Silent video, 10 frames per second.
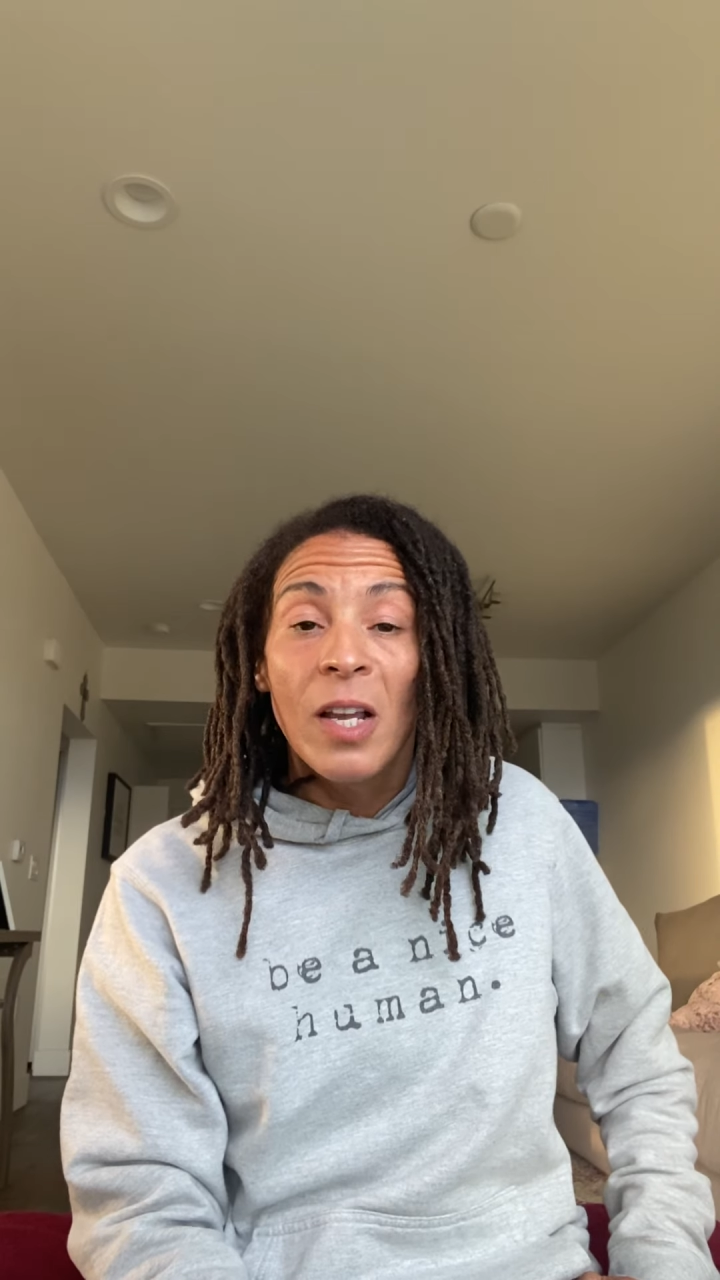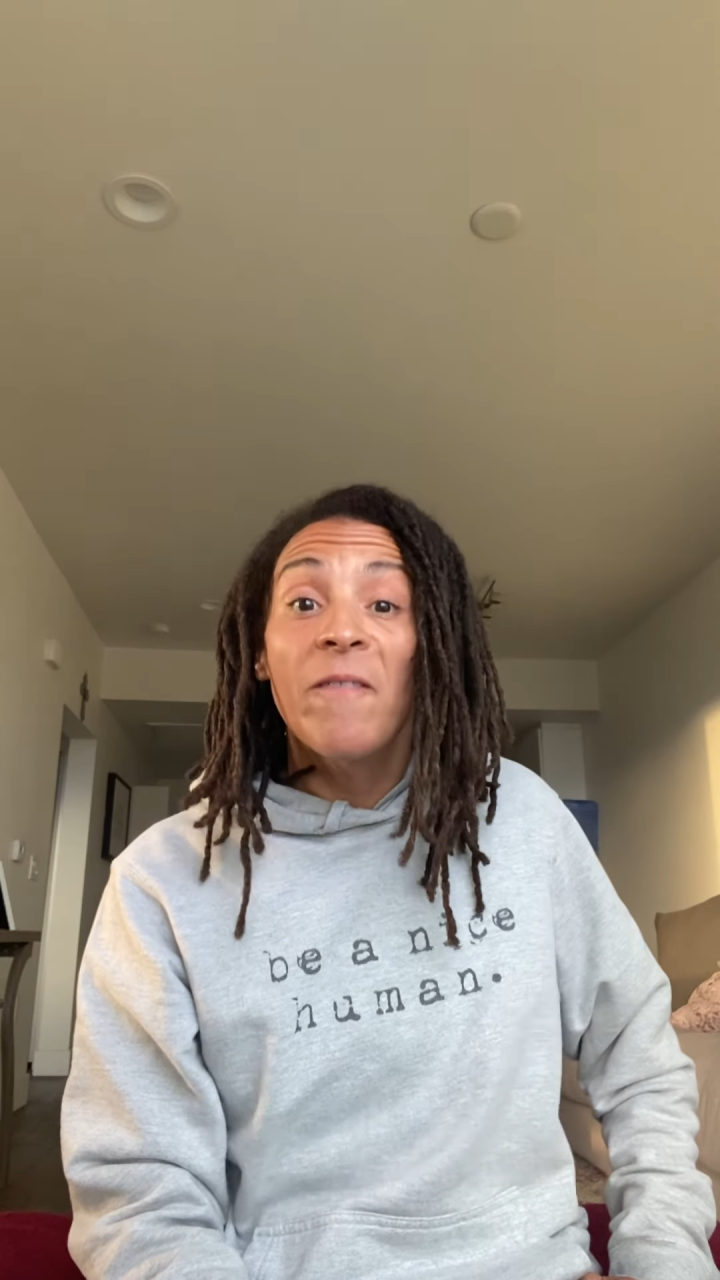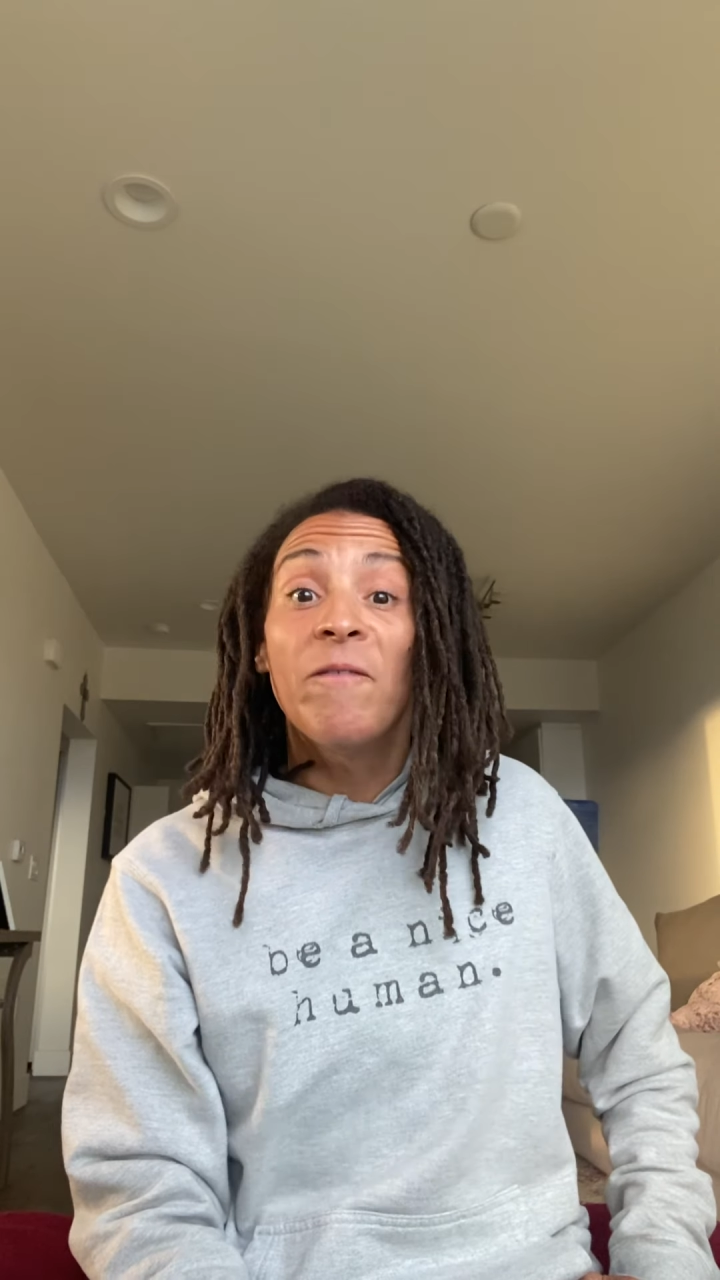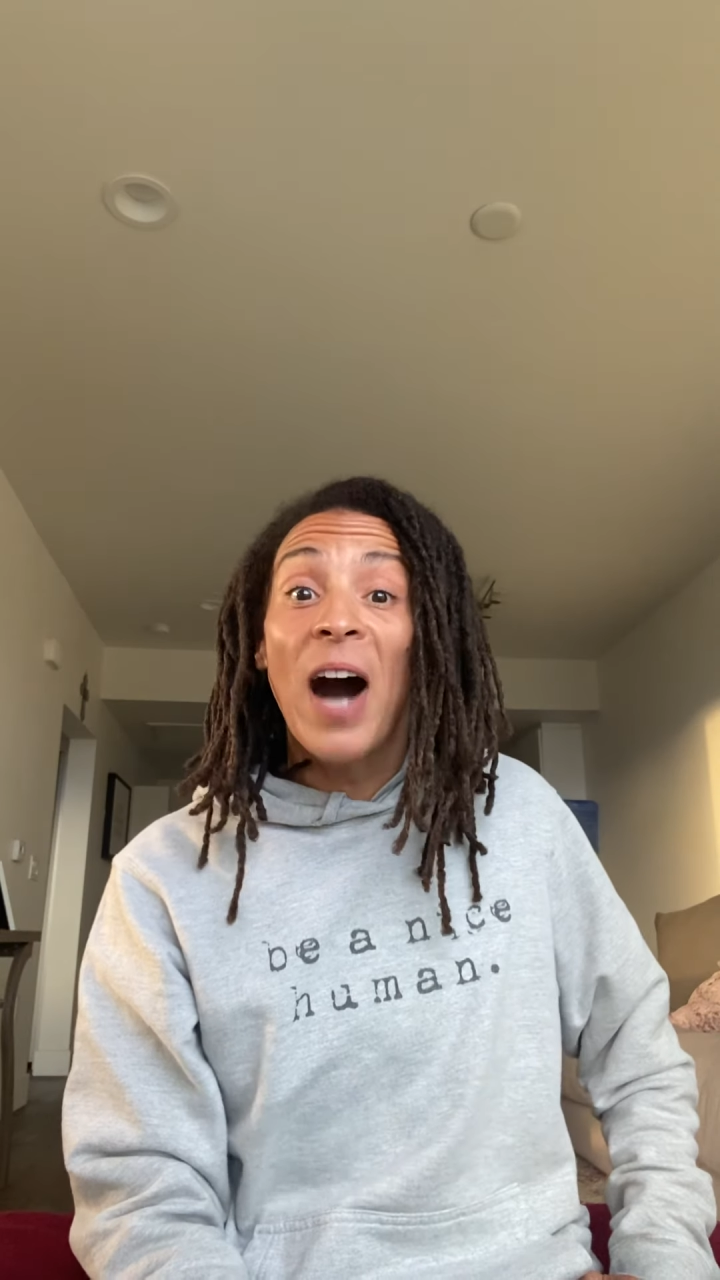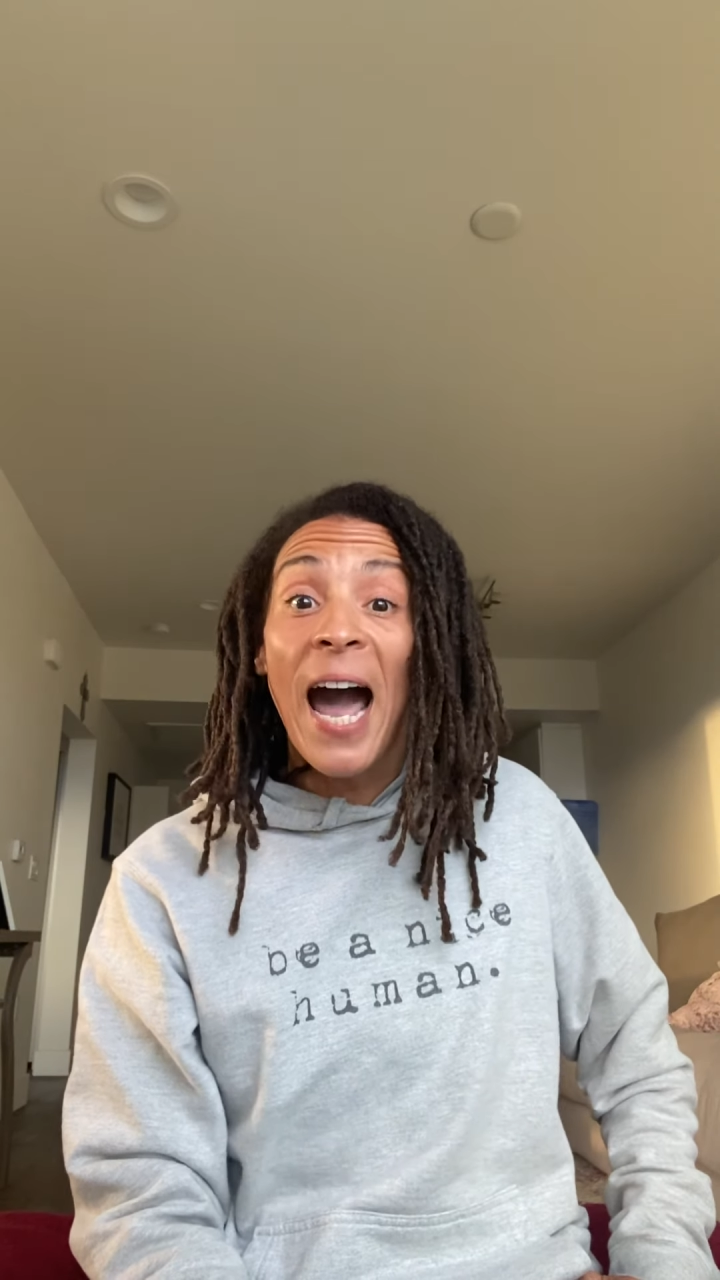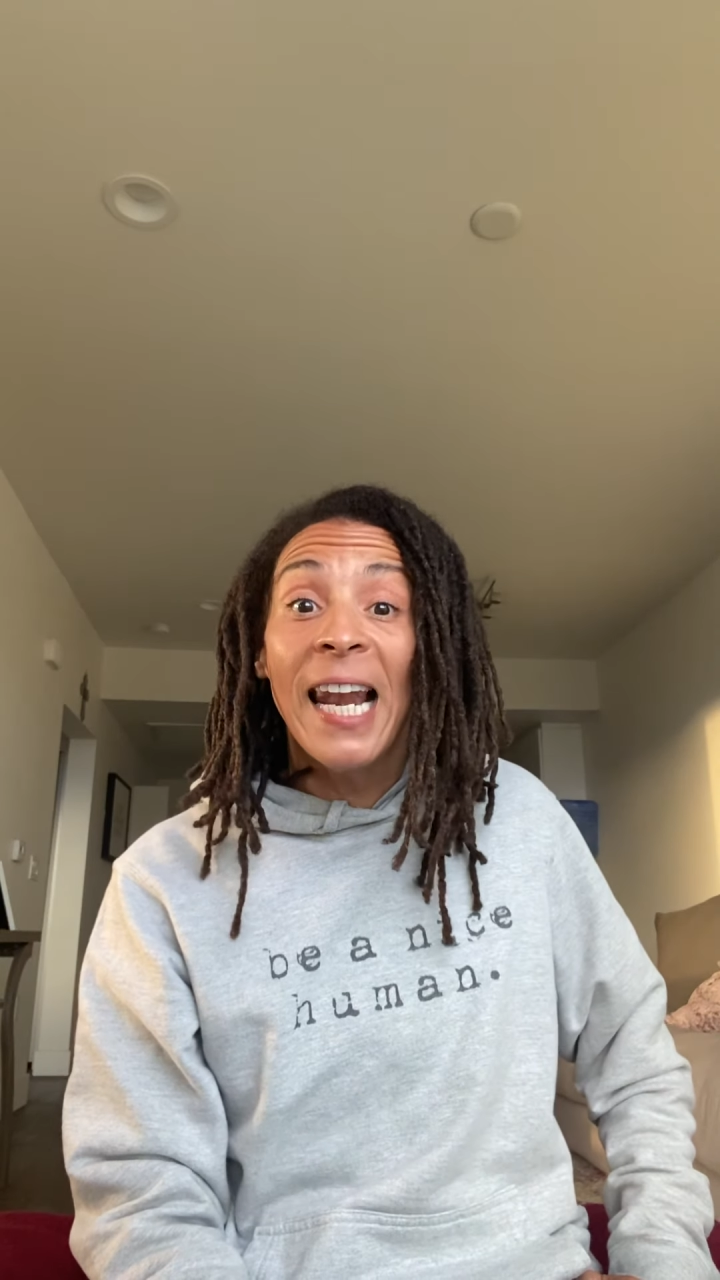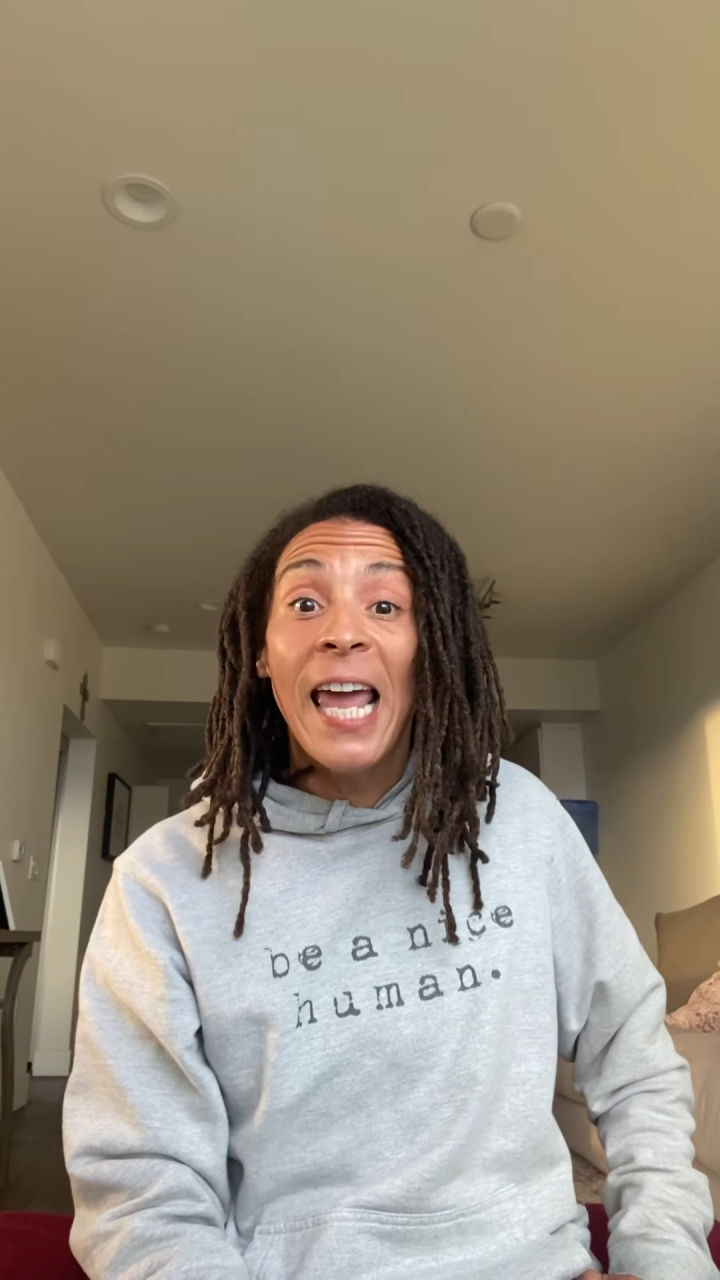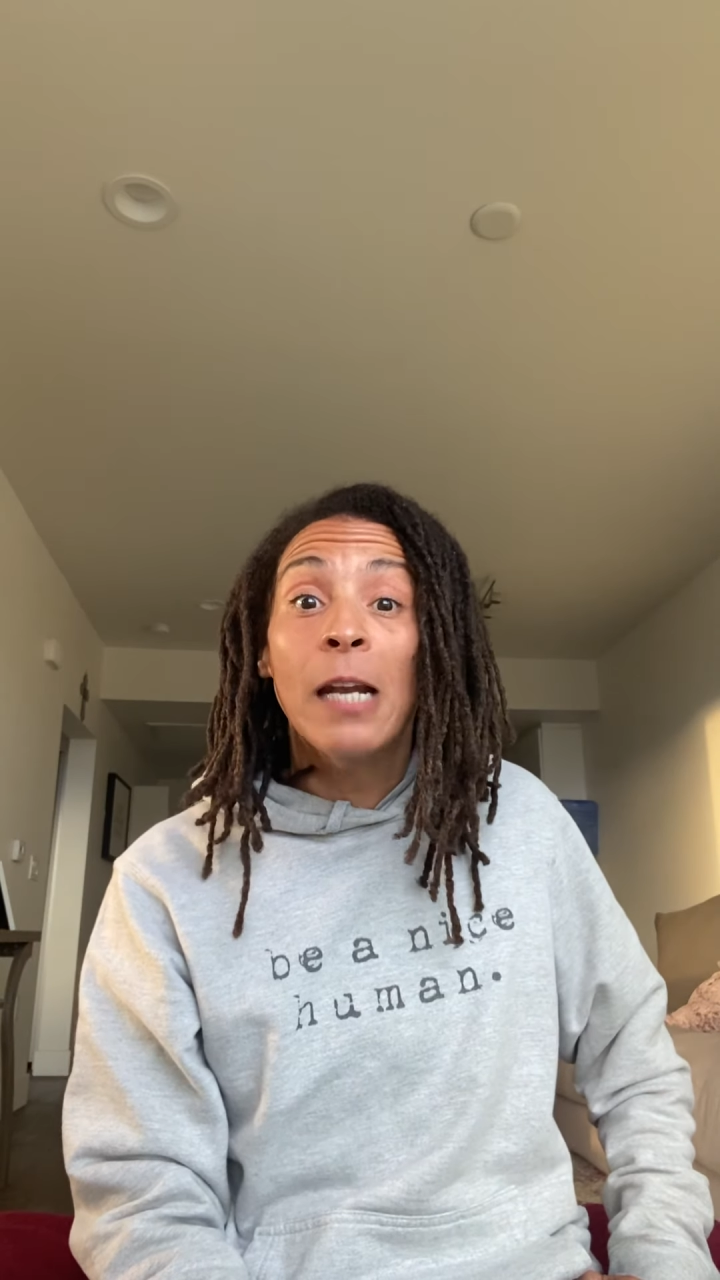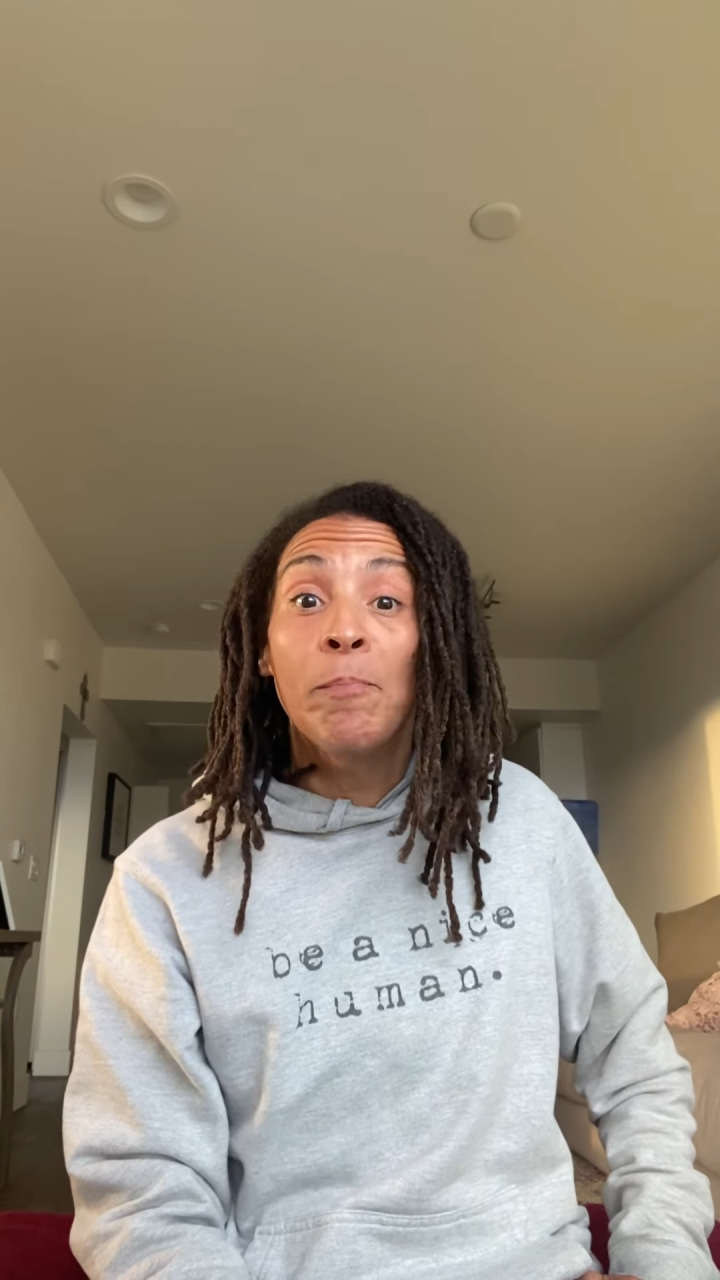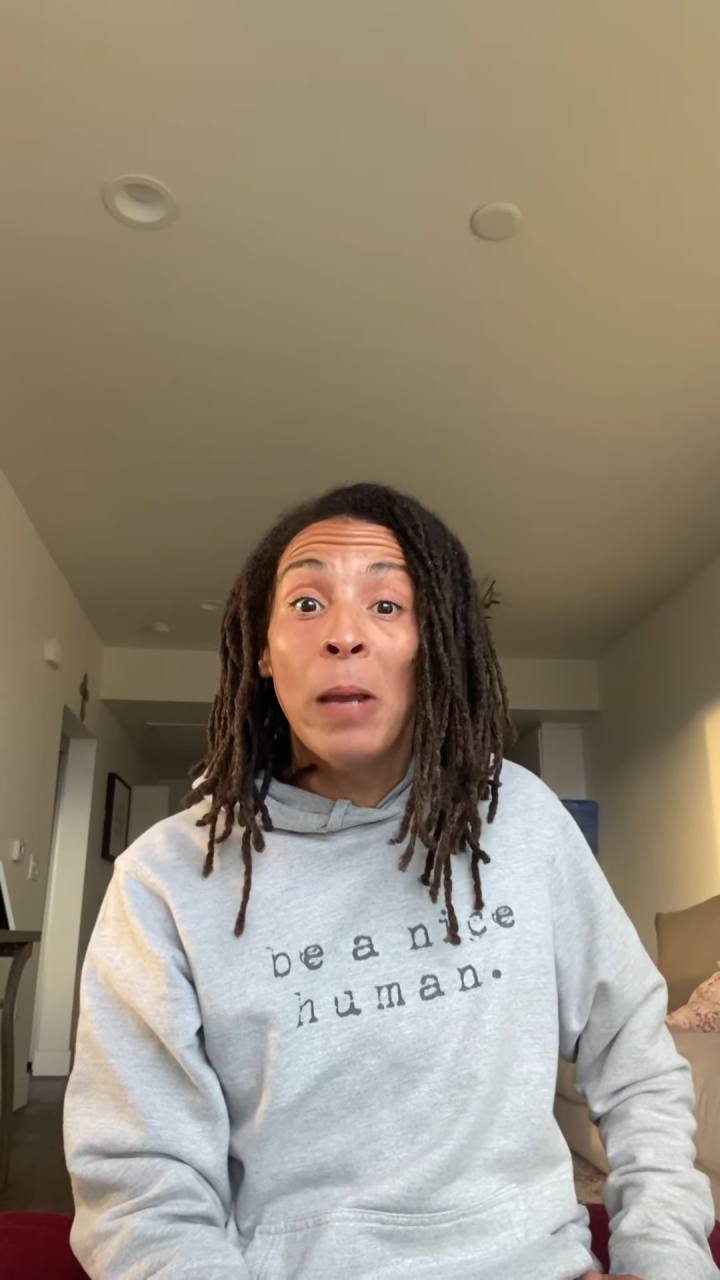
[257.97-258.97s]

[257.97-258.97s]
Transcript: violating